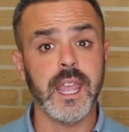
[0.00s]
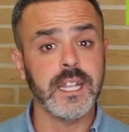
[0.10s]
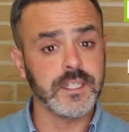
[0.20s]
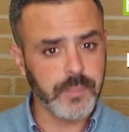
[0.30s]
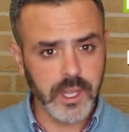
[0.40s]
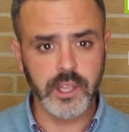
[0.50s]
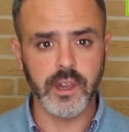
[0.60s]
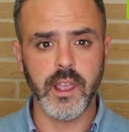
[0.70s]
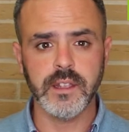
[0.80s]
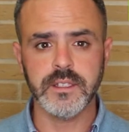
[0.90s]

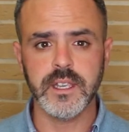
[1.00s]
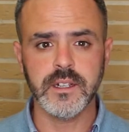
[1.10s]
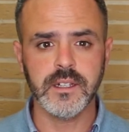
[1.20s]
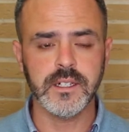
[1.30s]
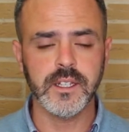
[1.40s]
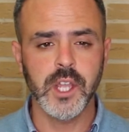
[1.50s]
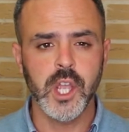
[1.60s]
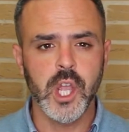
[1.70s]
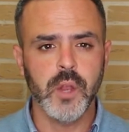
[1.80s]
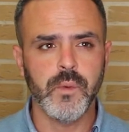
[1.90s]
speculating,
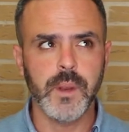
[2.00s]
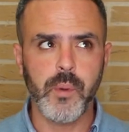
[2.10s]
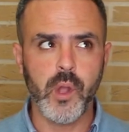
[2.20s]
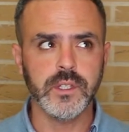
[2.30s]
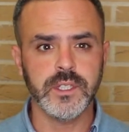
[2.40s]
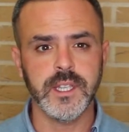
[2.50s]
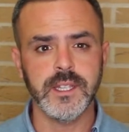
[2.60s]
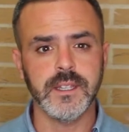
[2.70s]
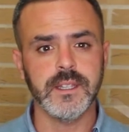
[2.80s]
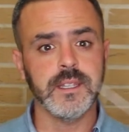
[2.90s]

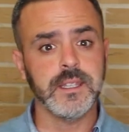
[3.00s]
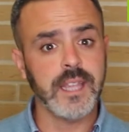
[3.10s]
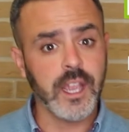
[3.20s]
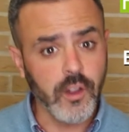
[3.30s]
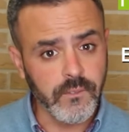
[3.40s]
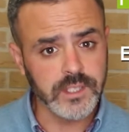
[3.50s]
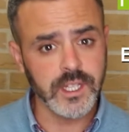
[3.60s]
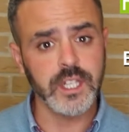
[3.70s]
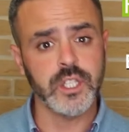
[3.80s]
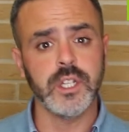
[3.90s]
reporting the
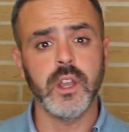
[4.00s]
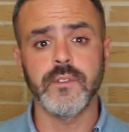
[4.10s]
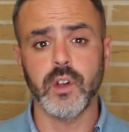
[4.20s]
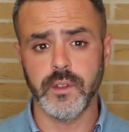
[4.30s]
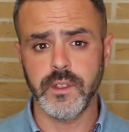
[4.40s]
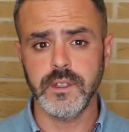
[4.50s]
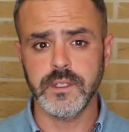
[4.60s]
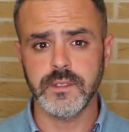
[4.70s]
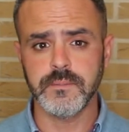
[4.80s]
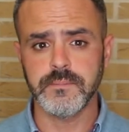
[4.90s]
conversation of
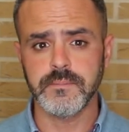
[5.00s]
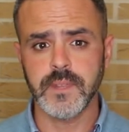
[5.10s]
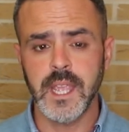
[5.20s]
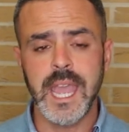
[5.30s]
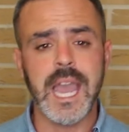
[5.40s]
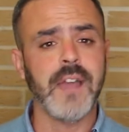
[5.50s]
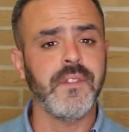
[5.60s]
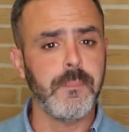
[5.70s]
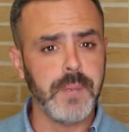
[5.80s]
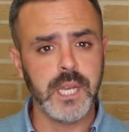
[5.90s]
others,
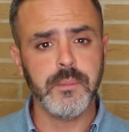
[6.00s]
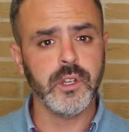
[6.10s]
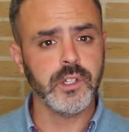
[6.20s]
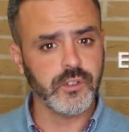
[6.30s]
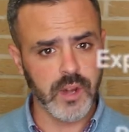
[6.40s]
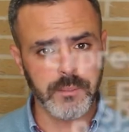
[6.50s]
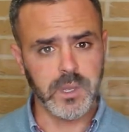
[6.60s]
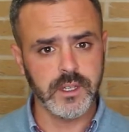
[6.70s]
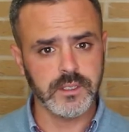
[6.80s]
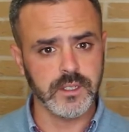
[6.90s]
and the minimum
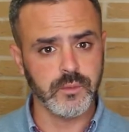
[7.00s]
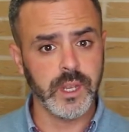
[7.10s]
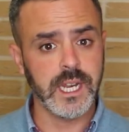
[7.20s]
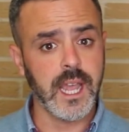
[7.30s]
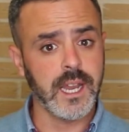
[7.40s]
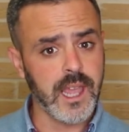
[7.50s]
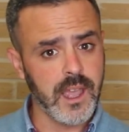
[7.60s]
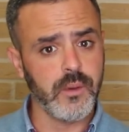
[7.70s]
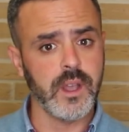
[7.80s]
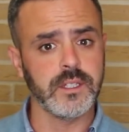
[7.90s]
grammar that will
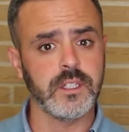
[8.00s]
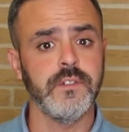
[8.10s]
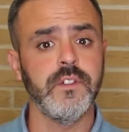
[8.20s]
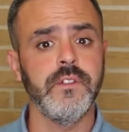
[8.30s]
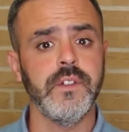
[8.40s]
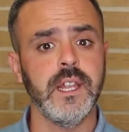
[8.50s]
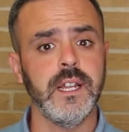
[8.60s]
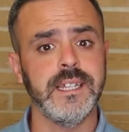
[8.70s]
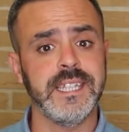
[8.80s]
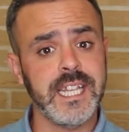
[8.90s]
allow us to
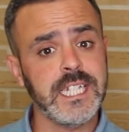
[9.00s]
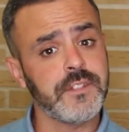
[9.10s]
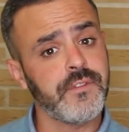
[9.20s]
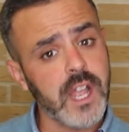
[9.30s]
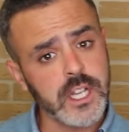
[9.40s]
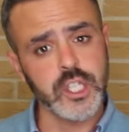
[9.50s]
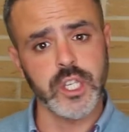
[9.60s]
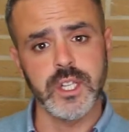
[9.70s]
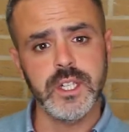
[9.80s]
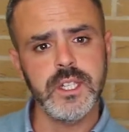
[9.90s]
fulfill these
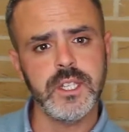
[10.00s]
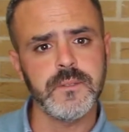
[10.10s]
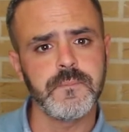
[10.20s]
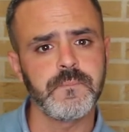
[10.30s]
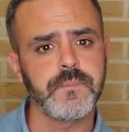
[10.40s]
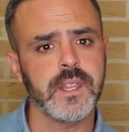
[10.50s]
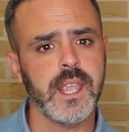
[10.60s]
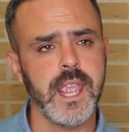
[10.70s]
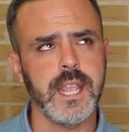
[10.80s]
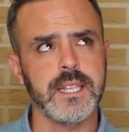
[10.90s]
functions
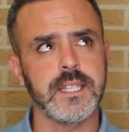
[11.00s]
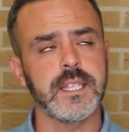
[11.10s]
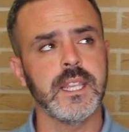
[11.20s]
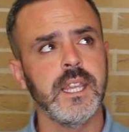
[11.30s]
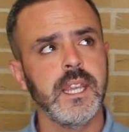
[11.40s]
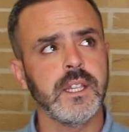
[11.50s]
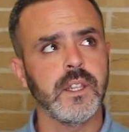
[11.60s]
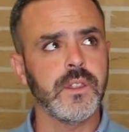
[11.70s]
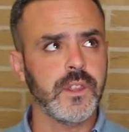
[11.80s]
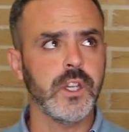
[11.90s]
is
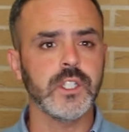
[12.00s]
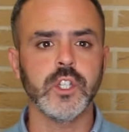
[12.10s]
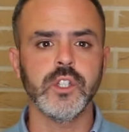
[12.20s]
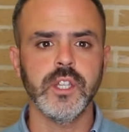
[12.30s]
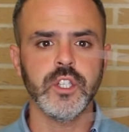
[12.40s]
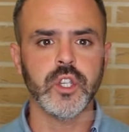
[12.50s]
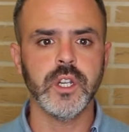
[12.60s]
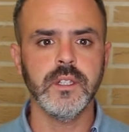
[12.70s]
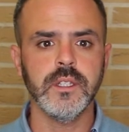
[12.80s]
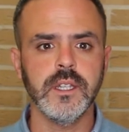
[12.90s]
the third
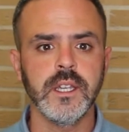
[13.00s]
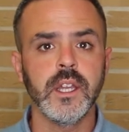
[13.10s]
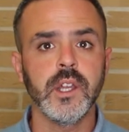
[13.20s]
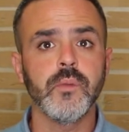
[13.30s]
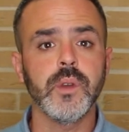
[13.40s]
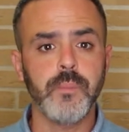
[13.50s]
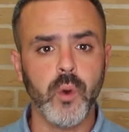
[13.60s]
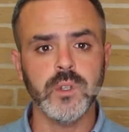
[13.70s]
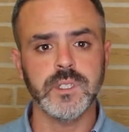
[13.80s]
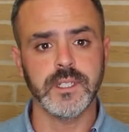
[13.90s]
conditional,
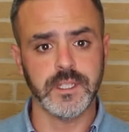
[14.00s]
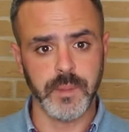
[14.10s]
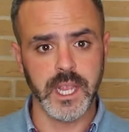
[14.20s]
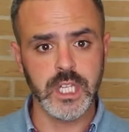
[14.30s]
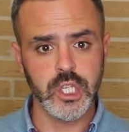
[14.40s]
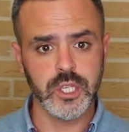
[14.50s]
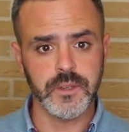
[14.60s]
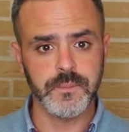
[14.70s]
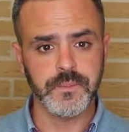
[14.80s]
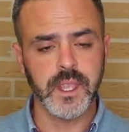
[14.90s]
reported
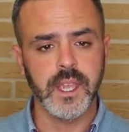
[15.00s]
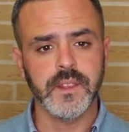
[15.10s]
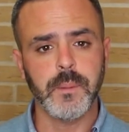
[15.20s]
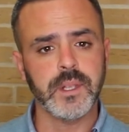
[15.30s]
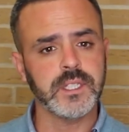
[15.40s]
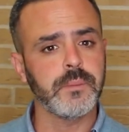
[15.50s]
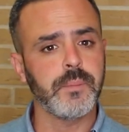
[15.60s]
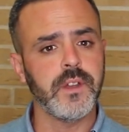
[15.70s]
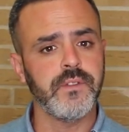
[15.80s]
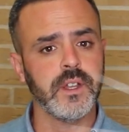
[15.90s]
speech, the present
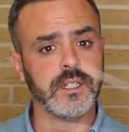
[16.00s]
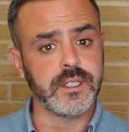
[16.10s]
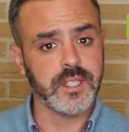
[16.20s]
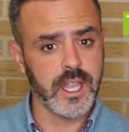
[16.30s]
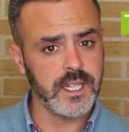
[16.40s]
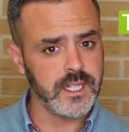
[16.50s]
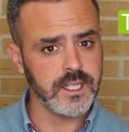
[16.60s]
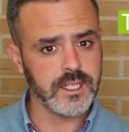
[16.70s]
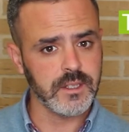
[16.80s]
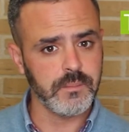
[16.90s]
perfect
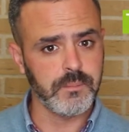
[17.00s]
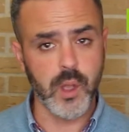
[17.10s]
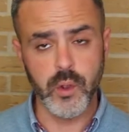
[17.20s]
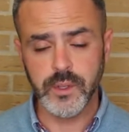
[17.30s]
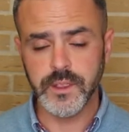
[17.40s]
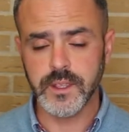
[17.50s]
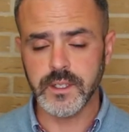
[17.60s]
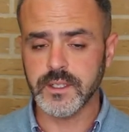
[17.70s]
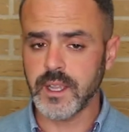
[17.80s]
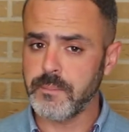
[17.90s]
tense,
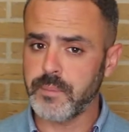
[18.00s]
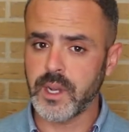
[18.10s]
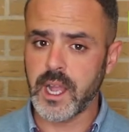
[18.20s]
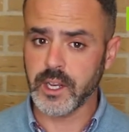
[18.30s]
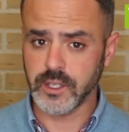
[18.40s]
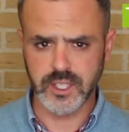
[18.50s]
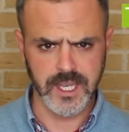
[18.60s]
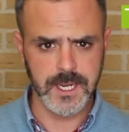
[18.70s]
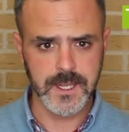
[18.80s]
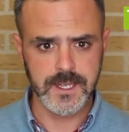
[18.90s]
both simple and
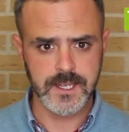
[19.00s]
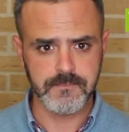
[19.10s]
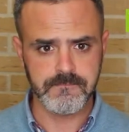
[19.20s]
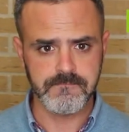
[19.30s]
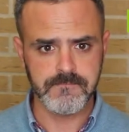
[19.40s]
continuous,